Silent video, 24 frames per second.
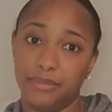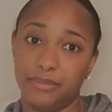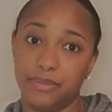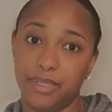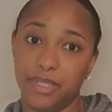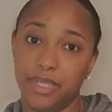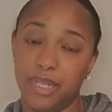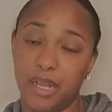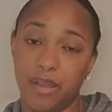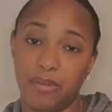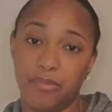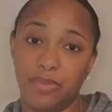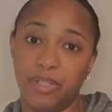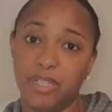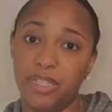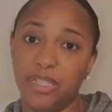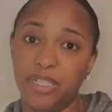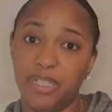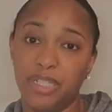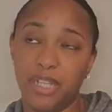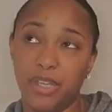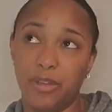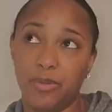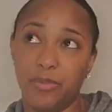and I really
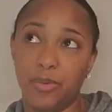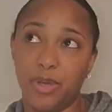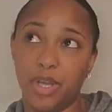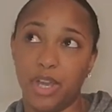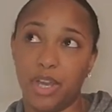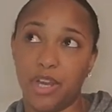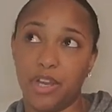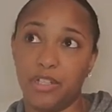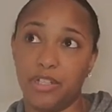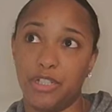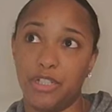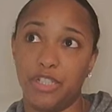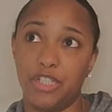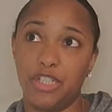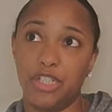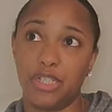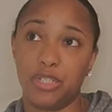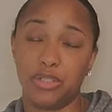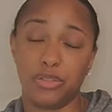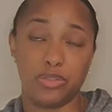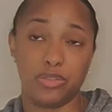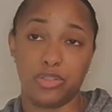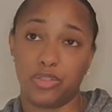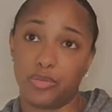didn't want her to
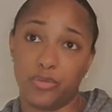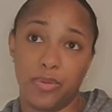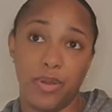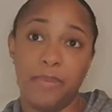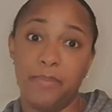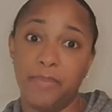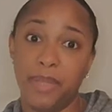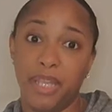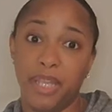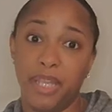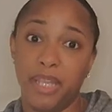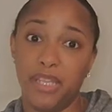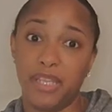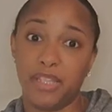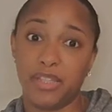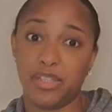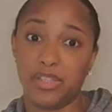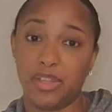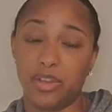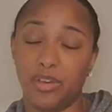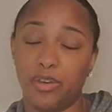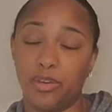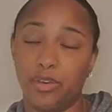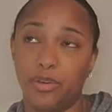trim it,
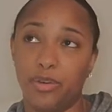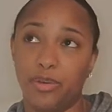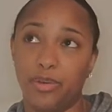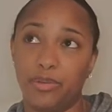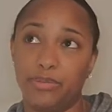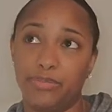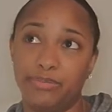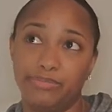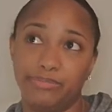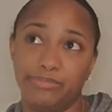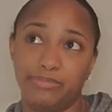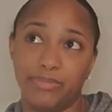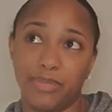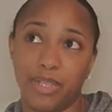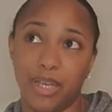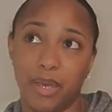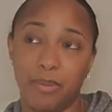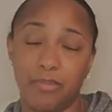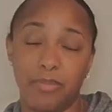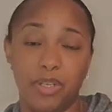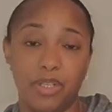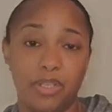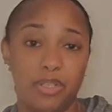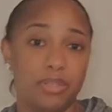so
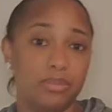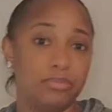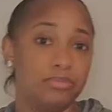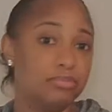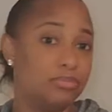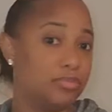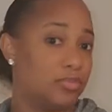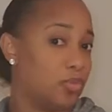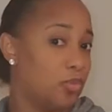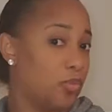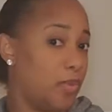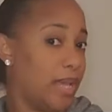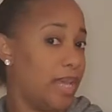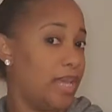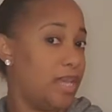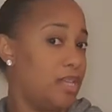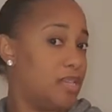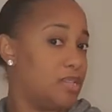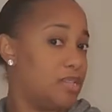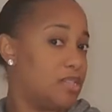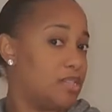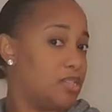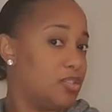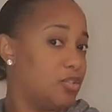I'm gonna wait
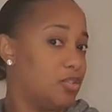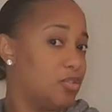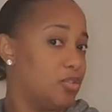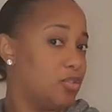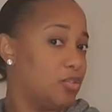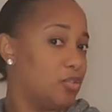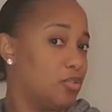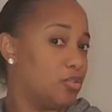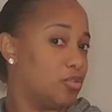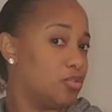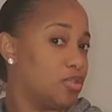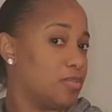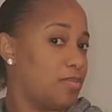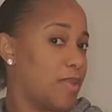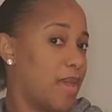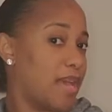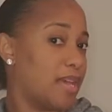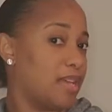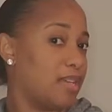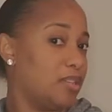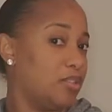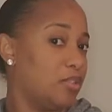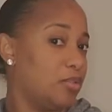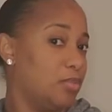until it grows back
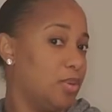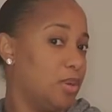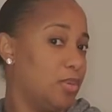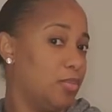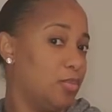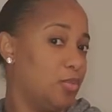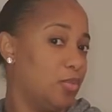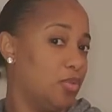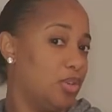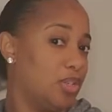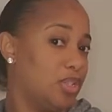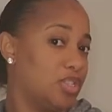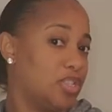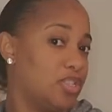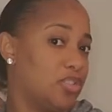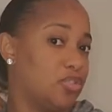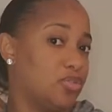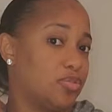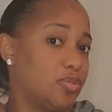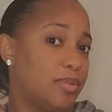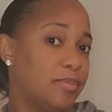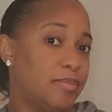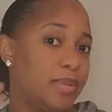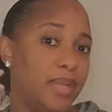a little bit more to
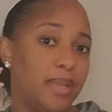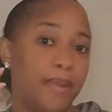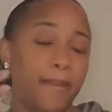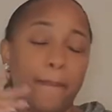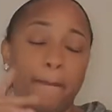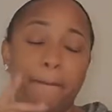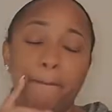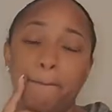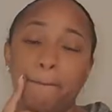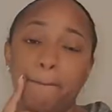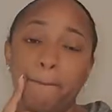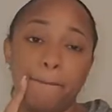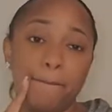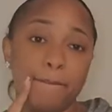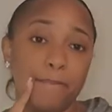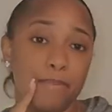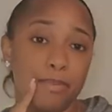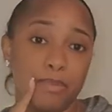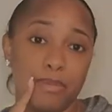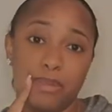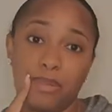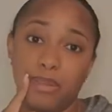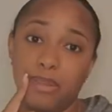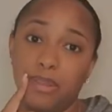trim it.
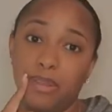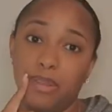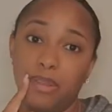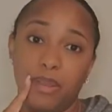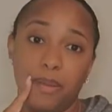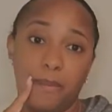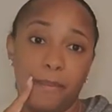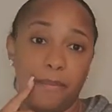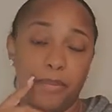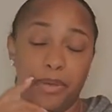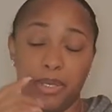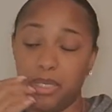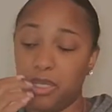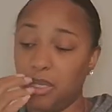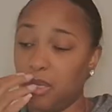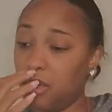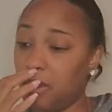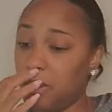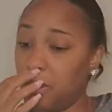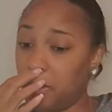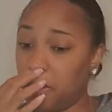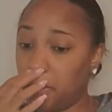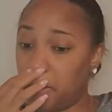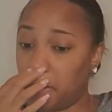But
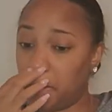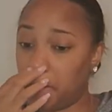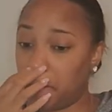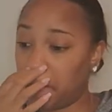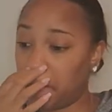y'all,